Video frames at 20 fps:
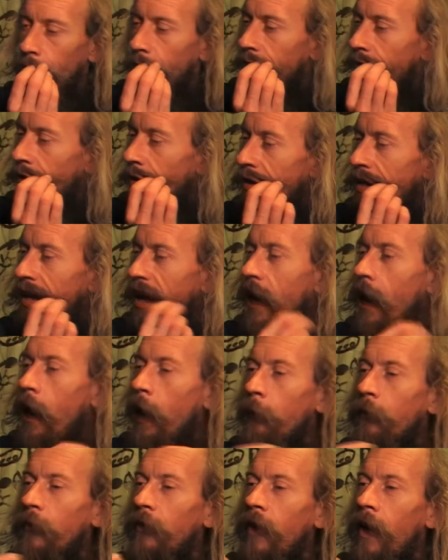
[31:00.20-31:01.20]
So yeah,
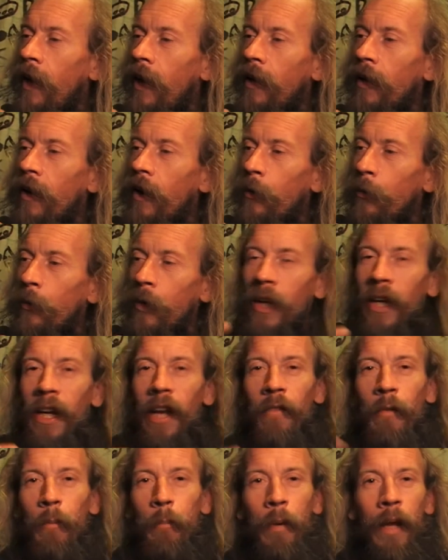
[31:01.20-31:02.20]
I'm saying uh, we're going to
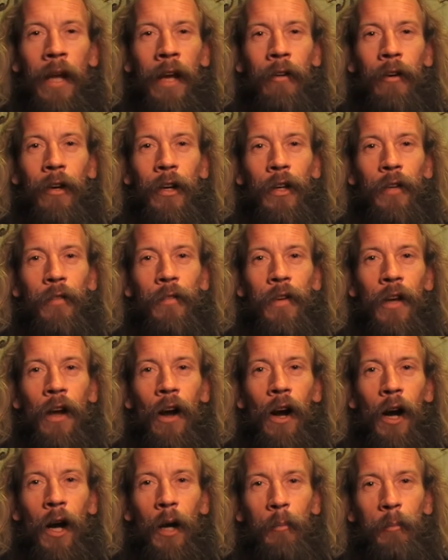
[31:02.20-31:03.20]
have a period of
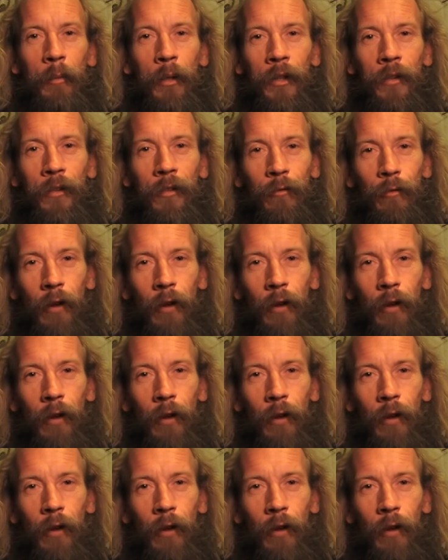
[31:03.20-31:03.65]
calm and